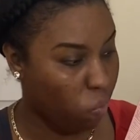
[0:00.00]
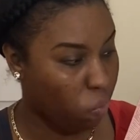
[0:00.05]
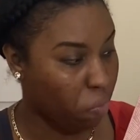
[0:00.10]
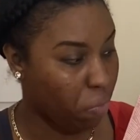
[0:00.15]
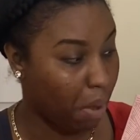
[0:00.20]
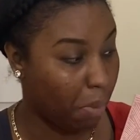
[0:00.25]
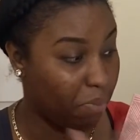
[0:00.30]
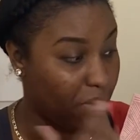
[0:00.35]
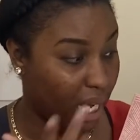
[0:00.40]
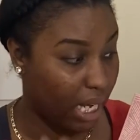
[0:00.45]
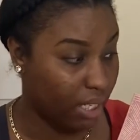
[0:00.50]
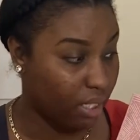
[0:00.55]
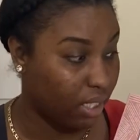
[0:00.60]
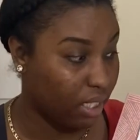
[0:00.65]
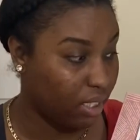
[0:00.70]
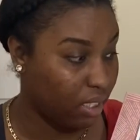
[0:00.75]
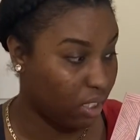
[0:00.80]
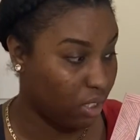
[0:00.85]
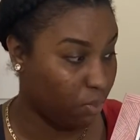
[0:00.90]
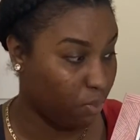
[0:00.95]
But
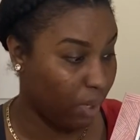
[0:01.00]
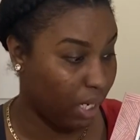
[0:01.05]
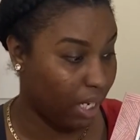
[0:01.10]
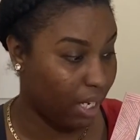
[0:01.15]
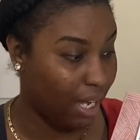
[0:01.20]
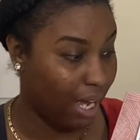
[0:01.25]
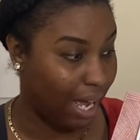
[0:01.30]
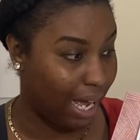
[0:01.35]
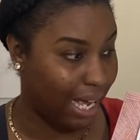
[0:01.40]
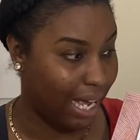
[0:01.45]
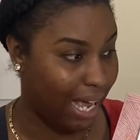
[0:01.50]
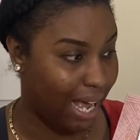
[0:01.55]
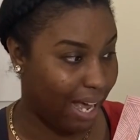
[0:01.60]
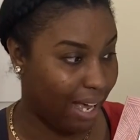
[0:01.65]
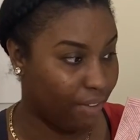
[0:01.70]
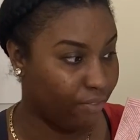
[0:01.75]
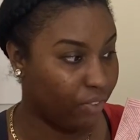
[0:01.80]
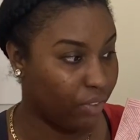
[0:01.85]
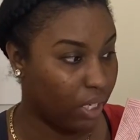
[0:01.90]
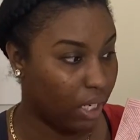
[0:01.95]
this is what I
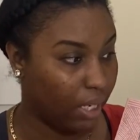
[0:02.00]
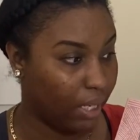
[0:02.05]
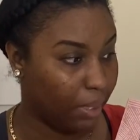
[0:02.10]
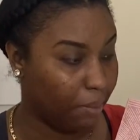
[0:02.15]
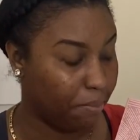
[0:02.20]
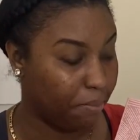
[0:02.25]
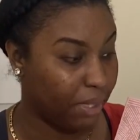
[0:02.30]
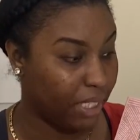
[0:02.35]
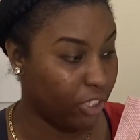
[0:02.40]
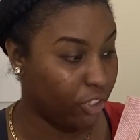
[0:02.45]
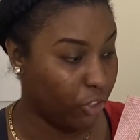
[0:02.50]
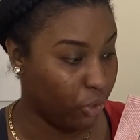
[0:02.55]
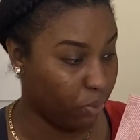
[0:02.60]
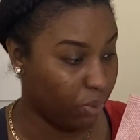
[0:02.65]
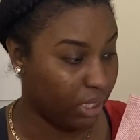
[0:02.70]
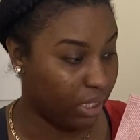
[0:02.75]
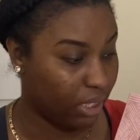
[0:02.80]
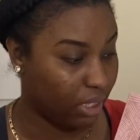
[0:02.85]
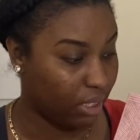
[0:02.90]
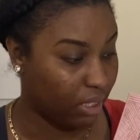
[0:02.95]
have been
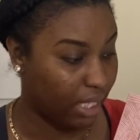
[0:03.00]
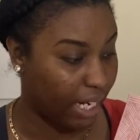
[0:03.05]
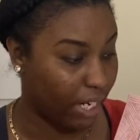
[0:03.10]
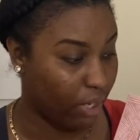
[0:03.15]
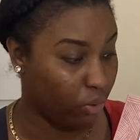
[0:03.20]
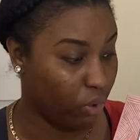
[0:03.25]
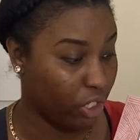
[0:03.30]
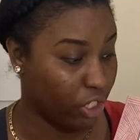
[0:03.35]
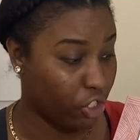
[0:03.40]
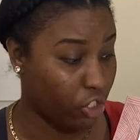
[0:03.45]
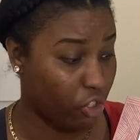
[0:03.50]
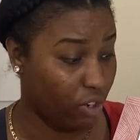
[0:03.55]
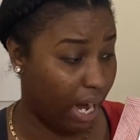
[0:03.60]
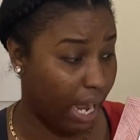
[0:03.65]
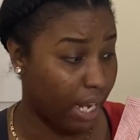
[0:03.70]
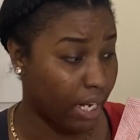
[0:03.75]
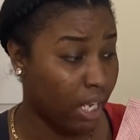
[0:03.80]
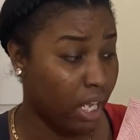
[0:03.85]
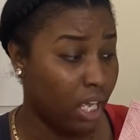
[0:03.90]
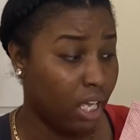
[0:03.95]
doing to stay on
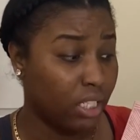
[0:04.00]
track.